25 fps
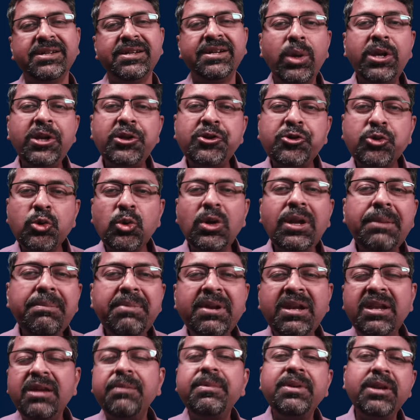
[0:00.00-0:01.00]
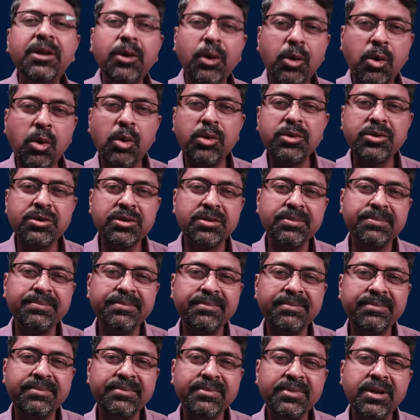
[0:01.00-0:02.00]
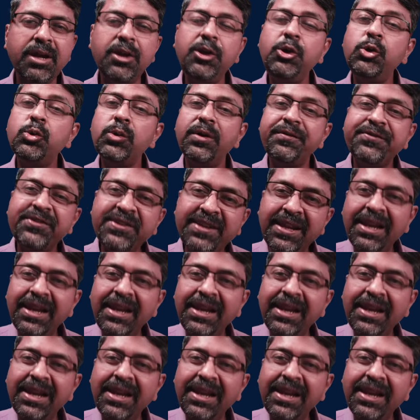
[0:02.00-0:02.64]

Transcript: When you truly believe in your coach and you have